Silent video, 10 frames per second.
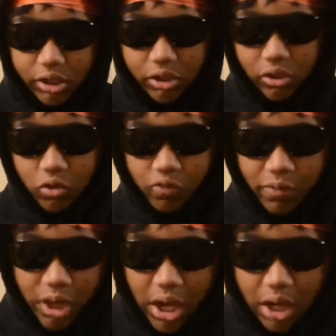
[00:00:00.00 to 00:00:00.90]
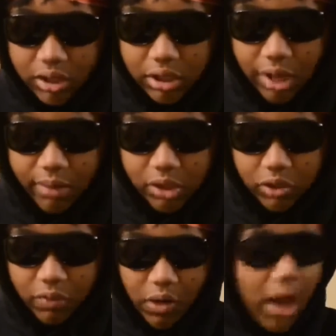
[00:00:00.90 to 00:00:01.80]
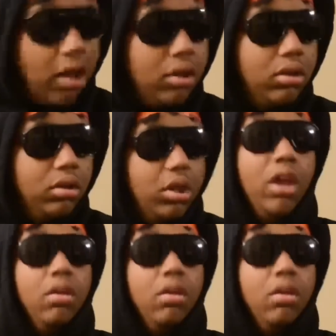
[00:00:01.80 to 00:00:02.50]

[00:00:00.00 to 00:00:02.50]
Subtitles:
Schumer. Yeah, this is Amy Schumer, right? Yeah.